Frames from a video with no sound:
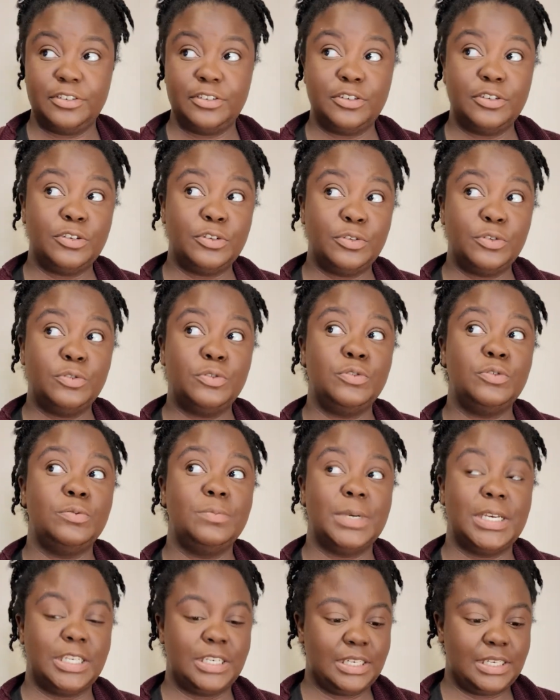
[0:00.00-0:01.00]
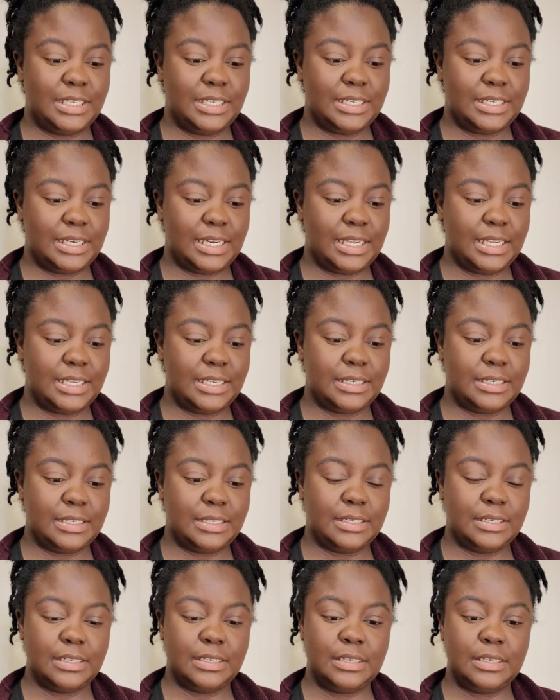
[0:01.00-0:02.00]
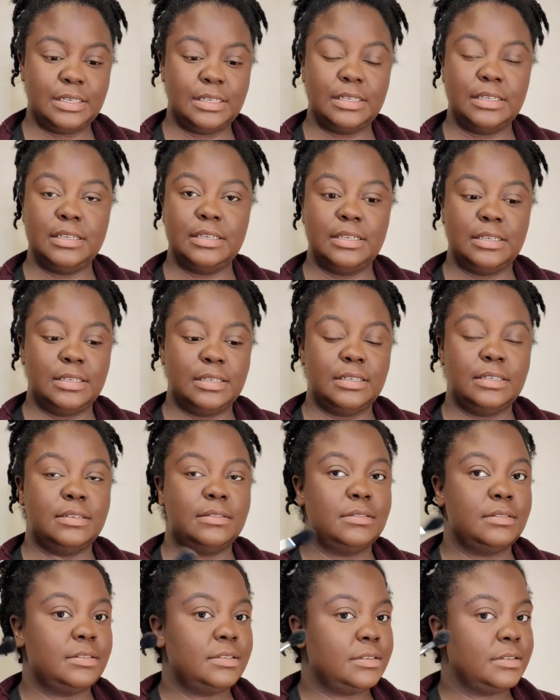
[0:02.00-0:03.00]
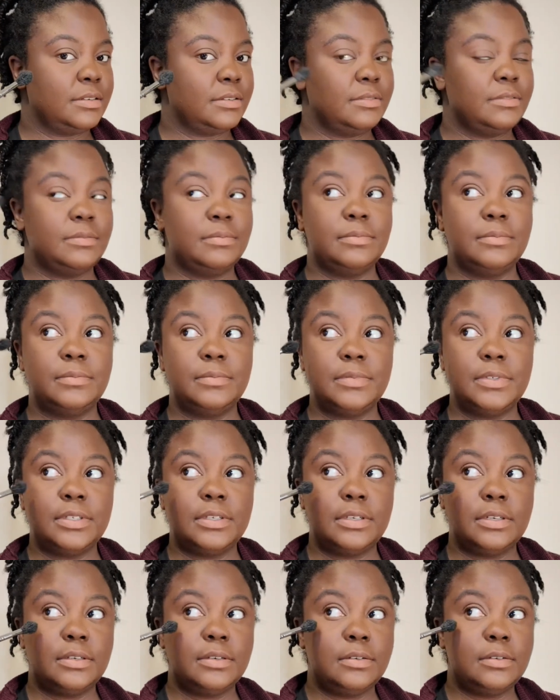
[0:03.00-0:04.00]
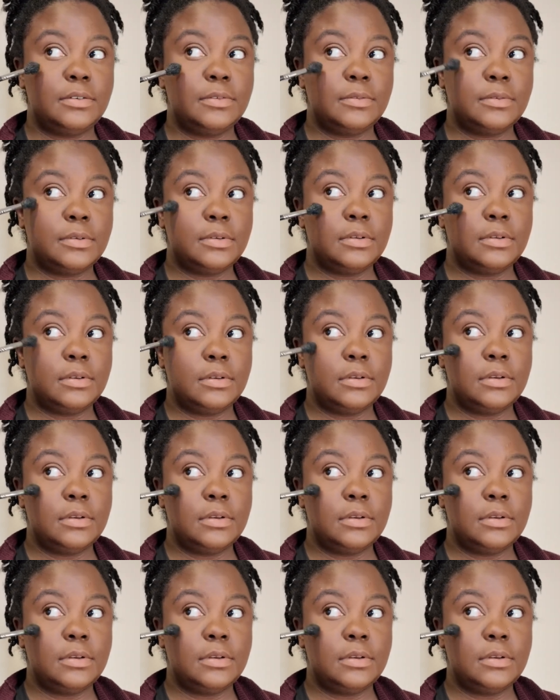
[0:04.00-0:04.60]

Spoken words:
too much these days. So I'm just gonna do